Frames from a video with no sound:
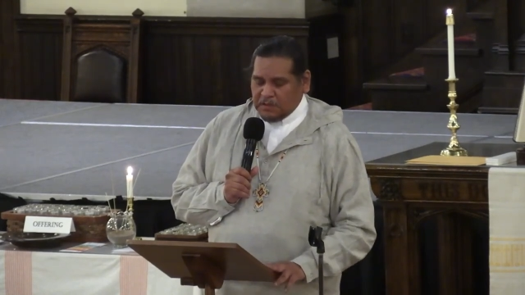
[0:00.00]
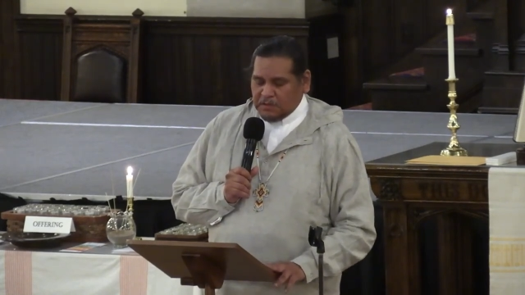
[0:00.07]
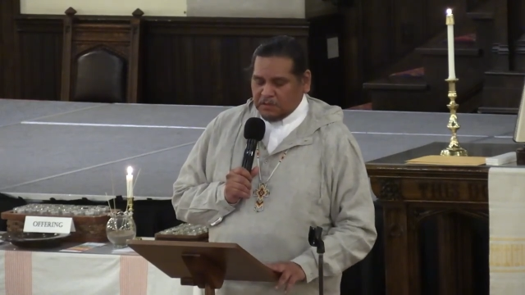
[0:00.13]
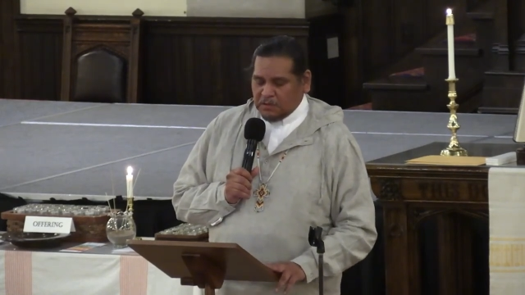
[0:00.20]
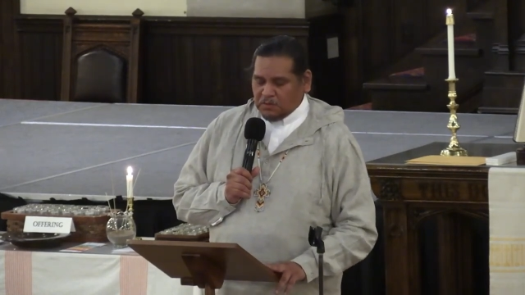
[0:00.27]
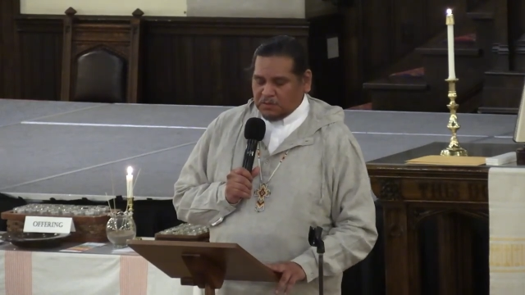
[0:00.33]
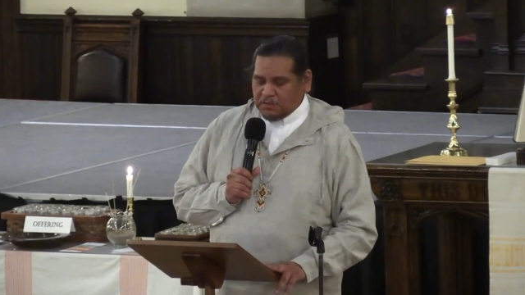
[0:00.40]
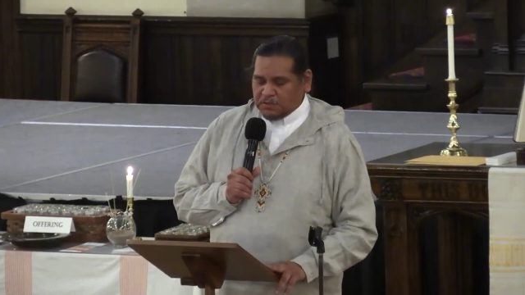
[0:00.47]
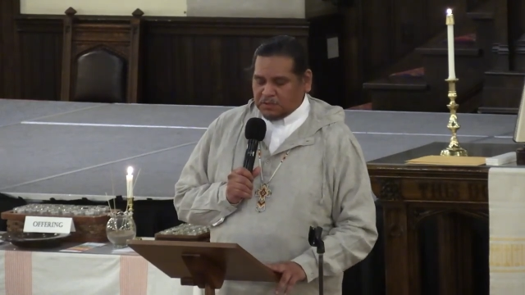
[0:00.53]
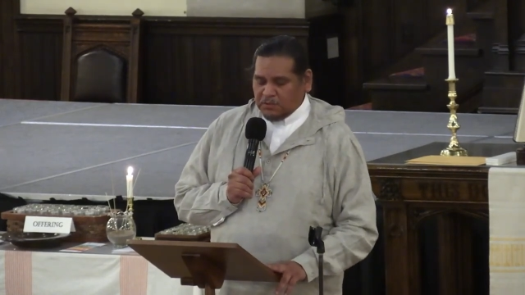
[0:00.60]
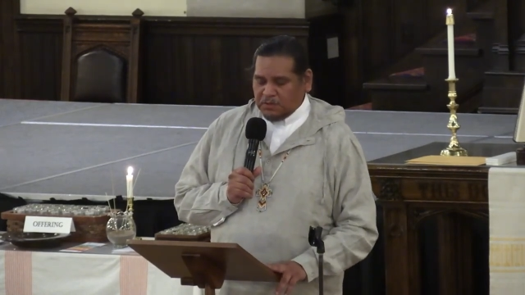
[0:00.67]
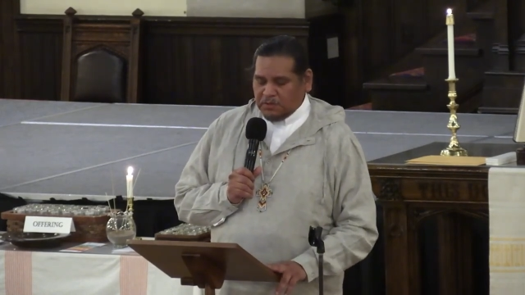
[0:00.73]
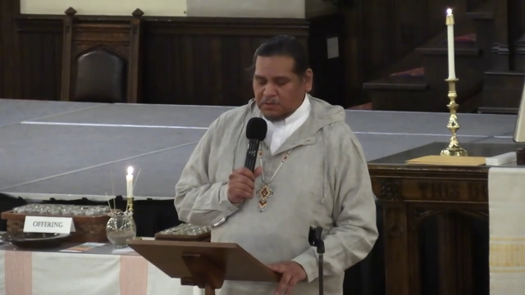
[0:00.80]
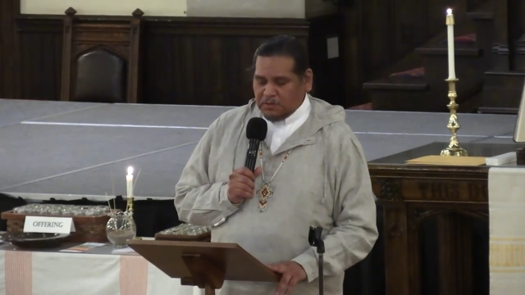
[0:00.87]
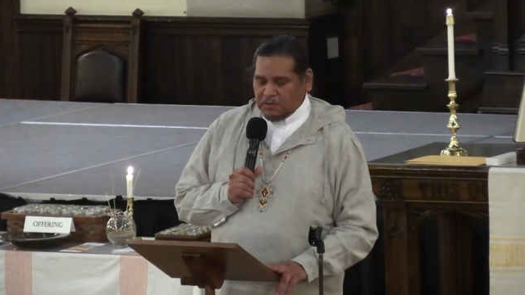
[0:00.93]
the old
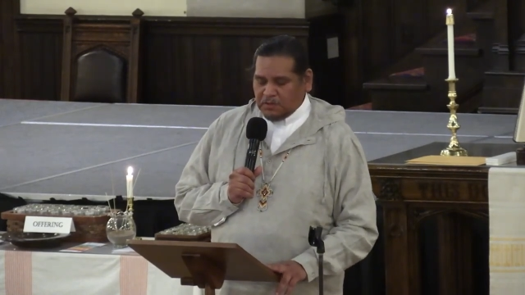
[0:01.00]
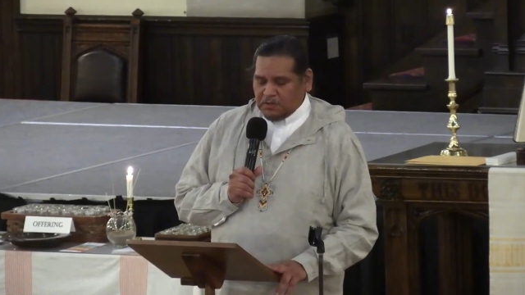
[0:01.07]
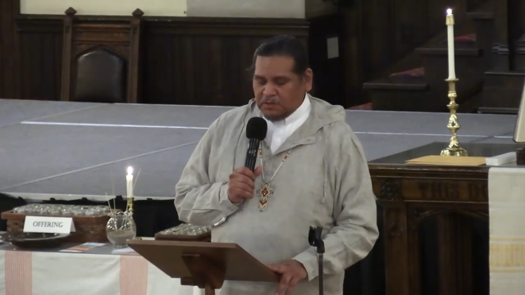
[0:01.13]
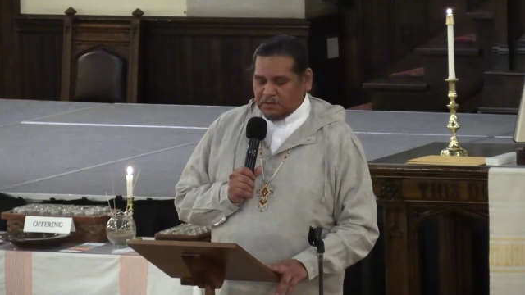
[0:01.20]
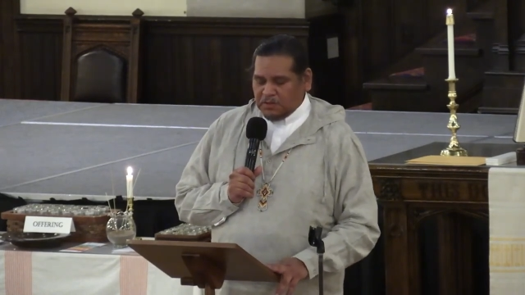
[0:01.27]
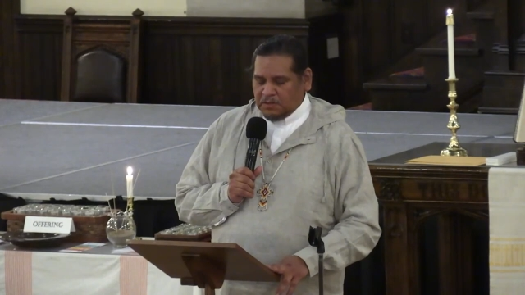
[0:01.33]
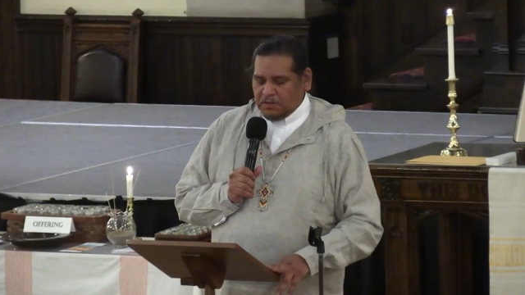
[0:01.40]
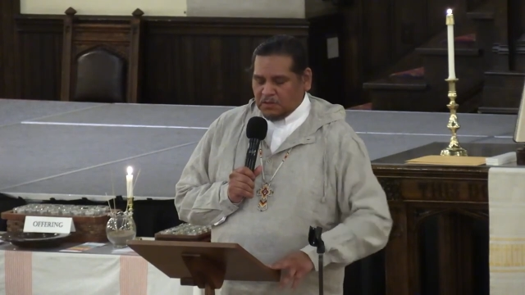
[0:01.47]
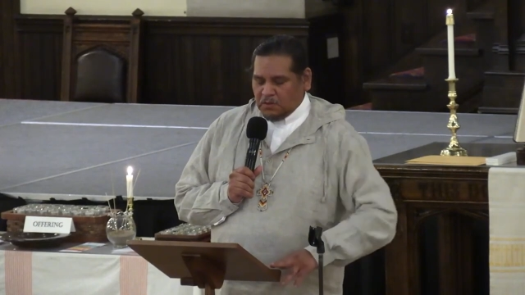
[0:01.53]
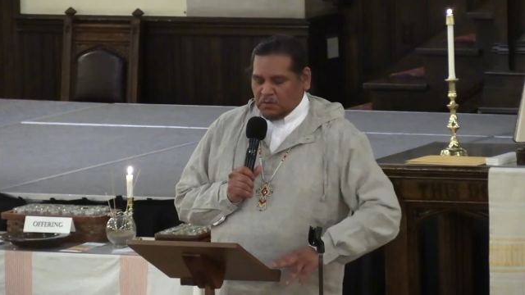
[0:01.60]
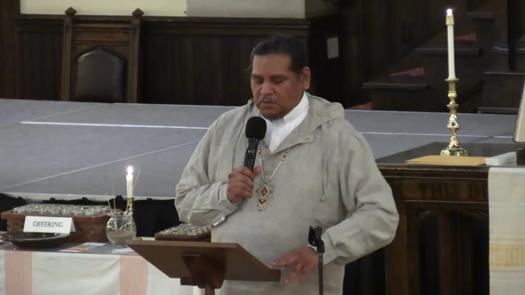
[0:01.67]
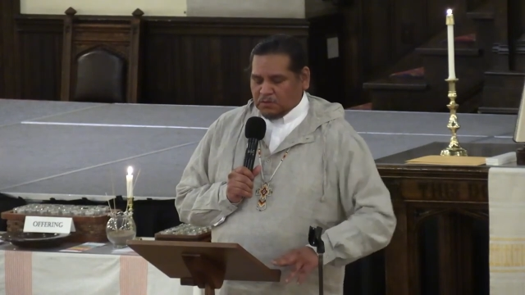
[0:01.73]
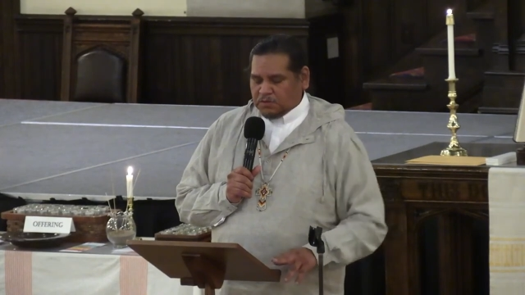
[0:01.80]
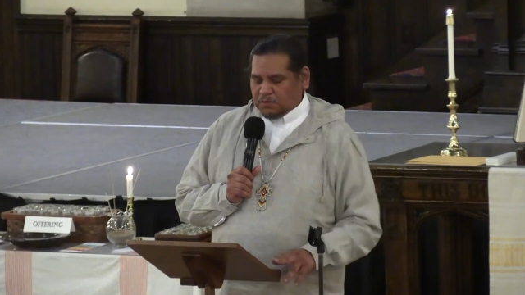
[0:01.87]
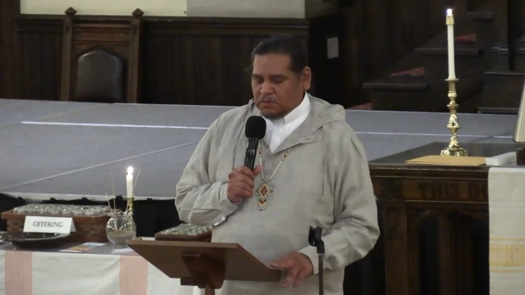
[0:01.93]

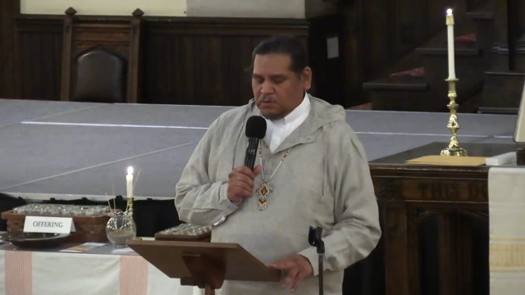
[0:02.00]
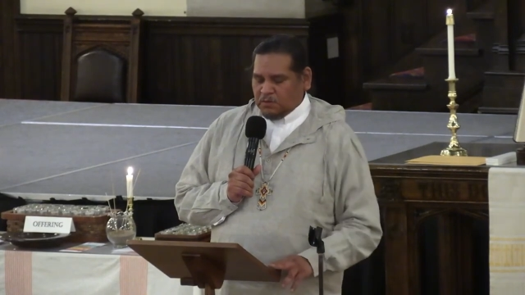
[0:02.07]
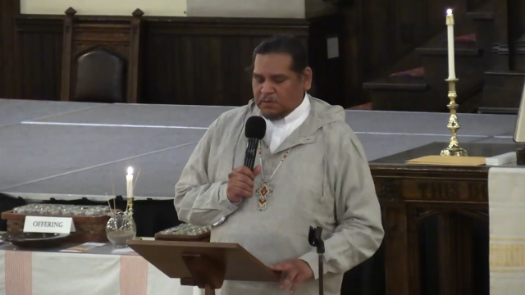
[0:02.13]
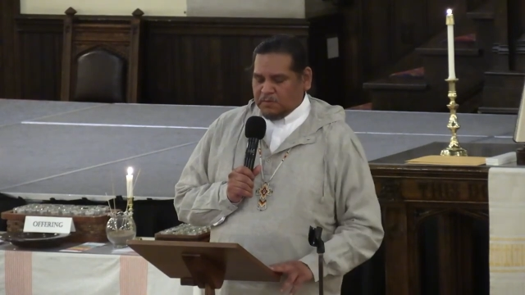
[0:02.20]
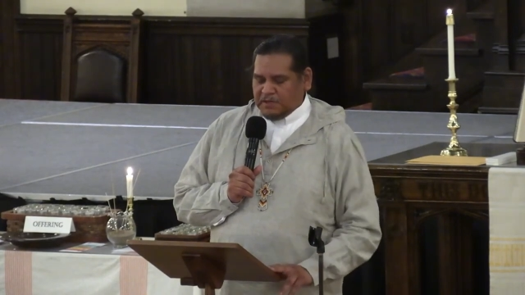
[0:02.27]
Stoney